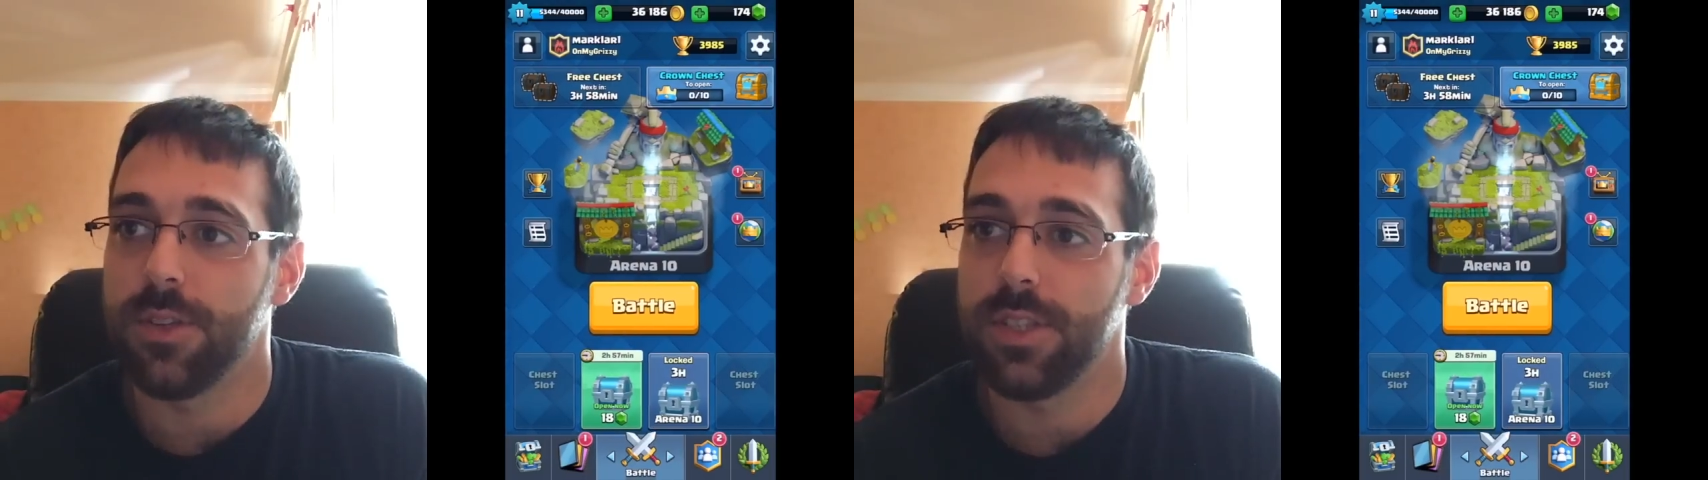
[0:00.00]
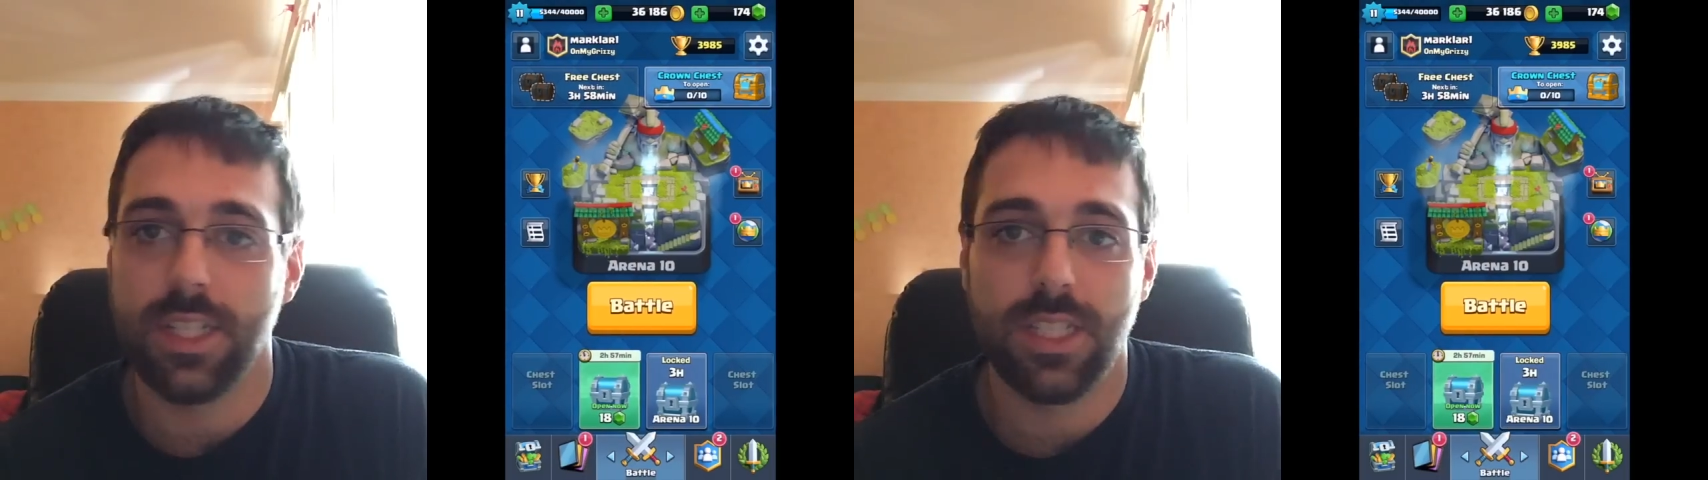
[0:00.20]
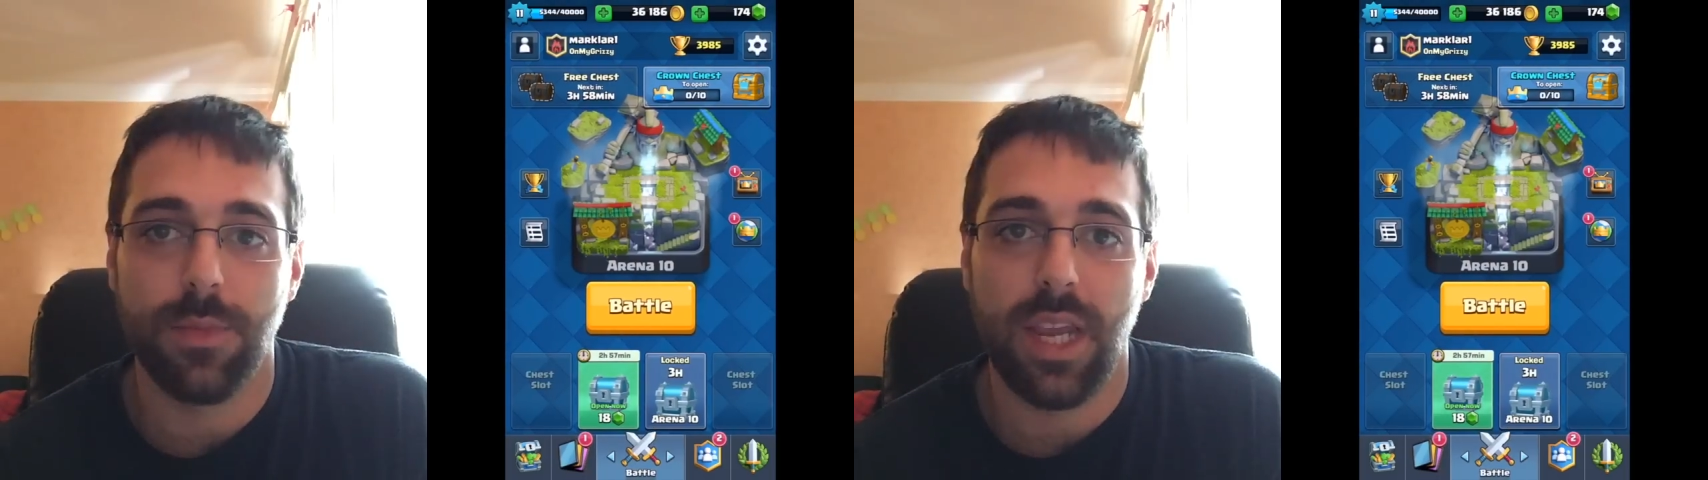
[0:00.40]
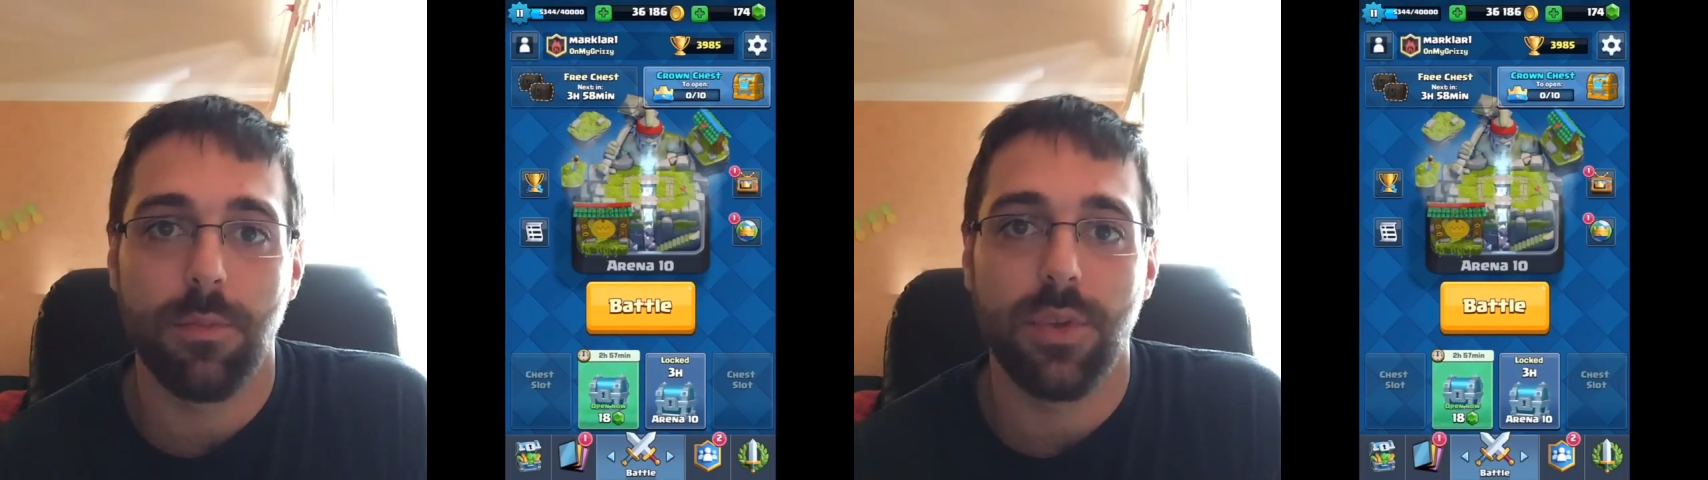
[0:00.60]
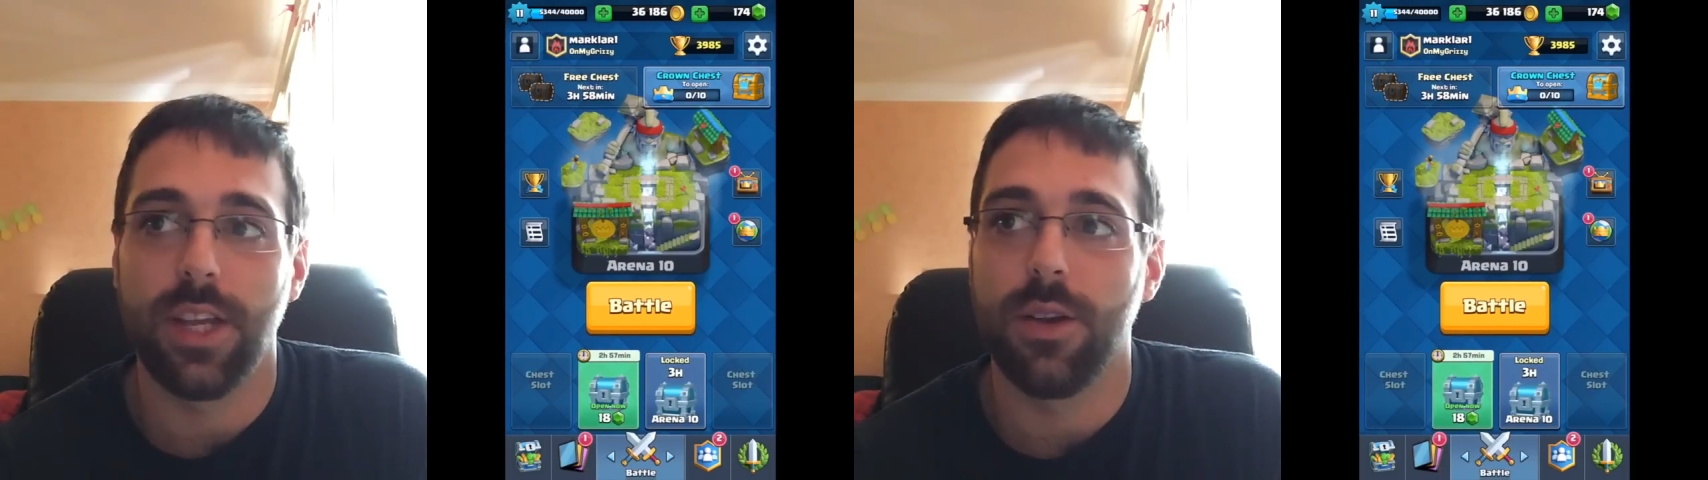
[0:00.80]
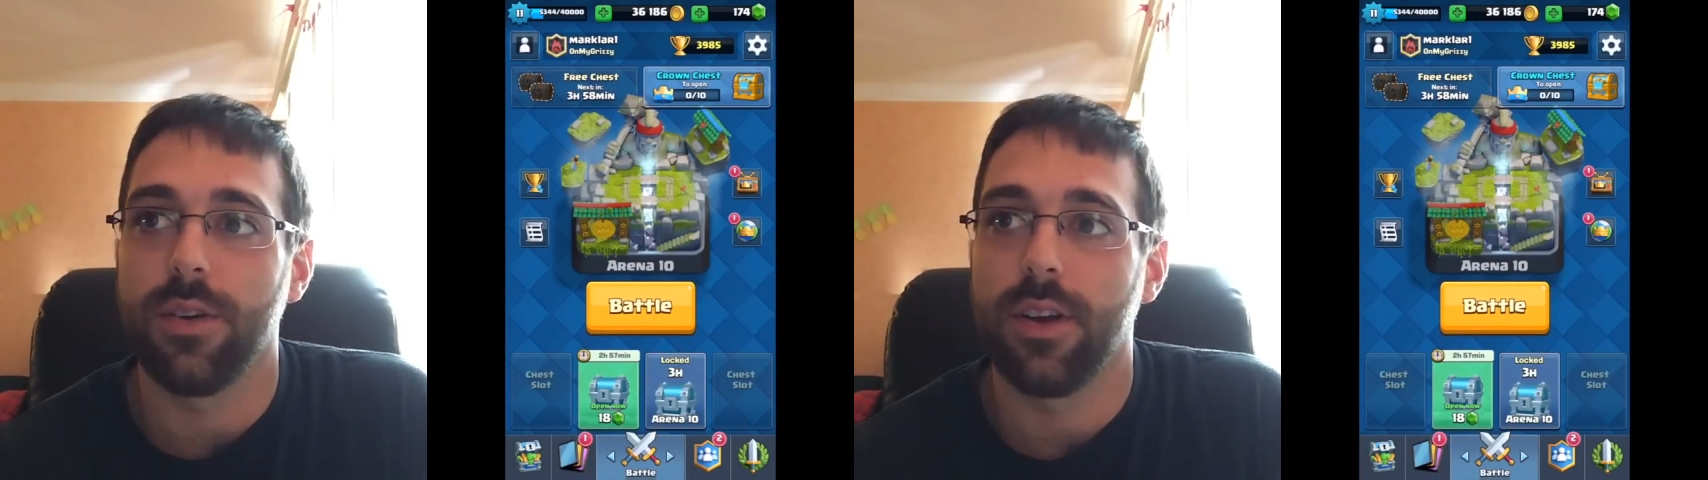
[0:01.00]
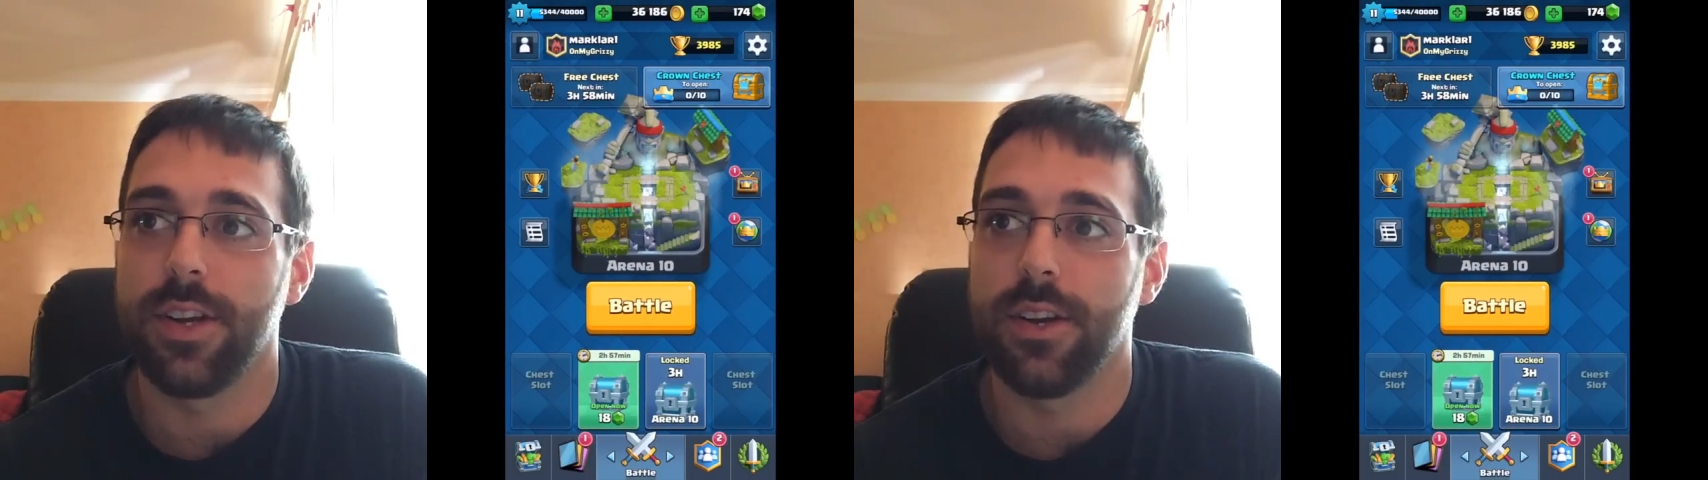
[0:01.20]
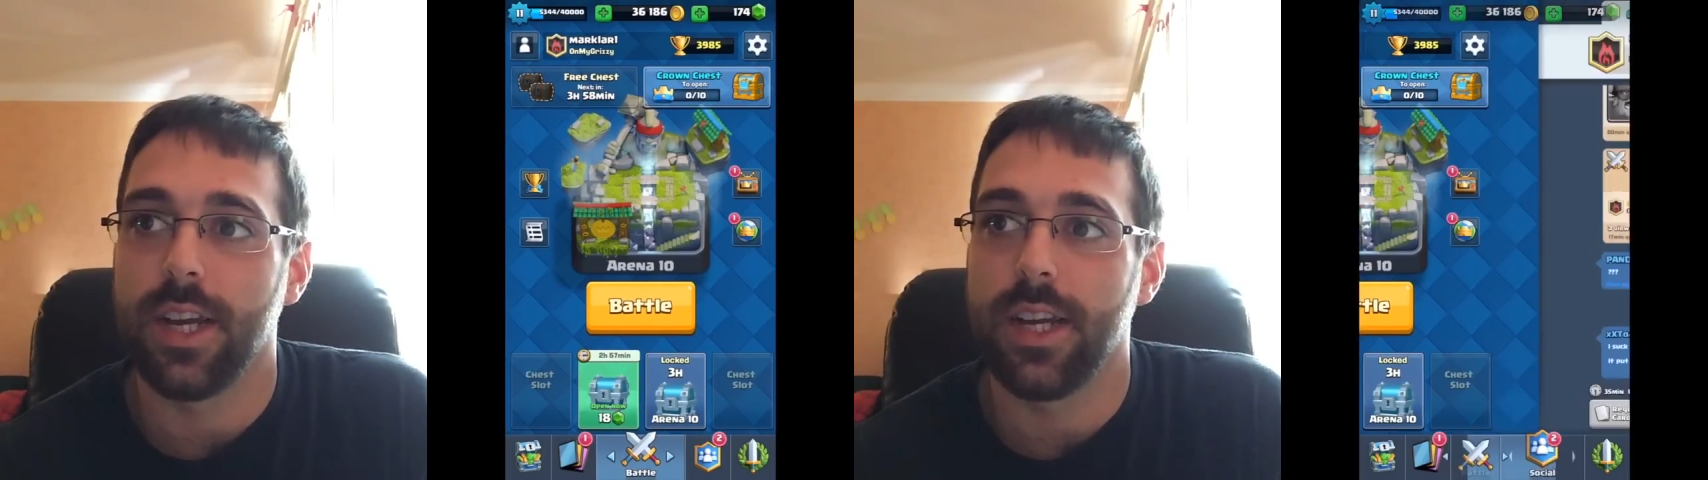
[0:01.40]
so let's get some gameplay going on
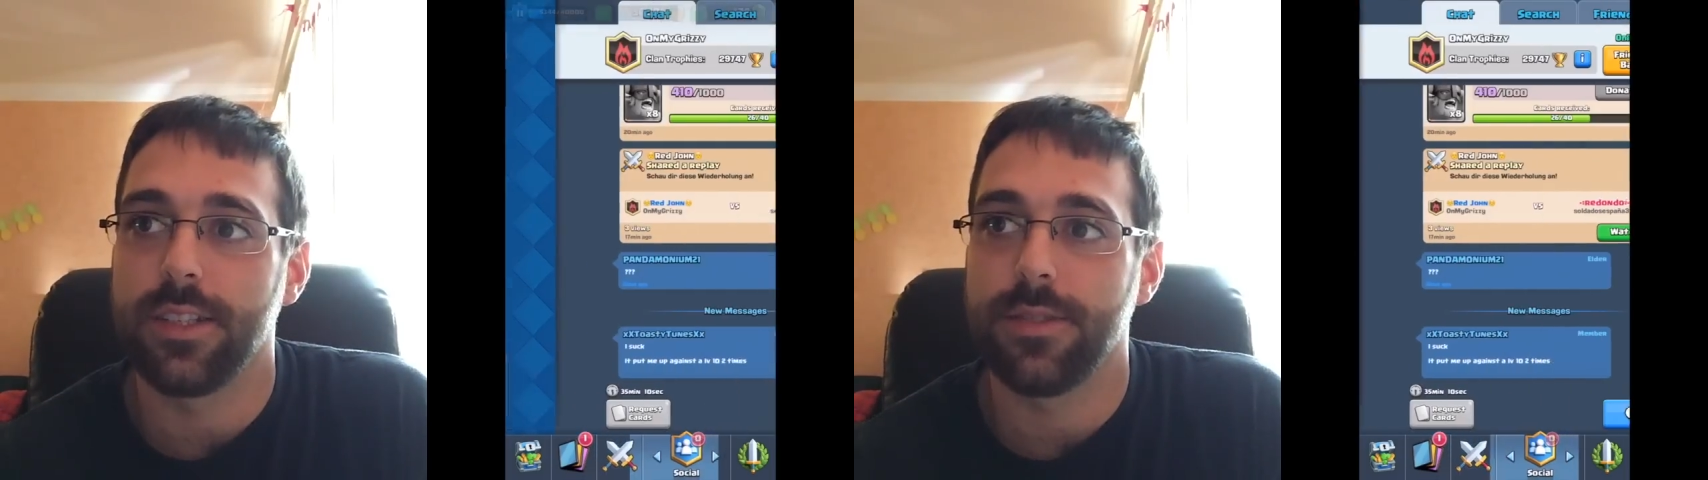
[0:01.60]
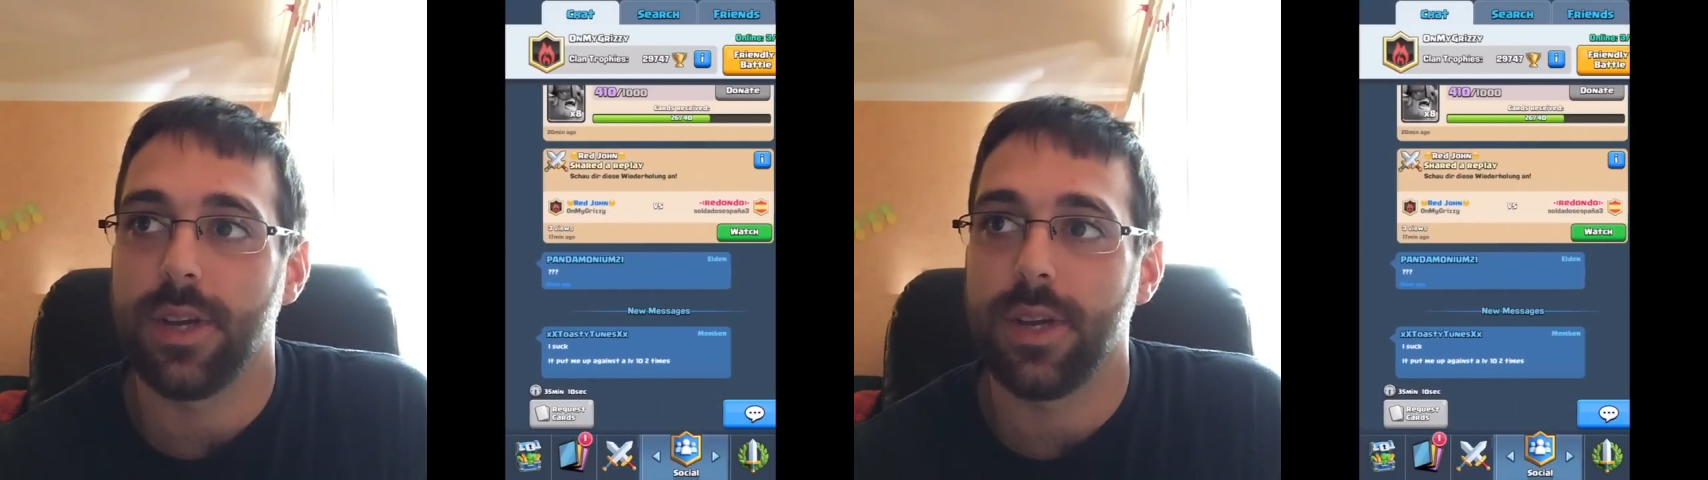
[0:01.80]
here, guys.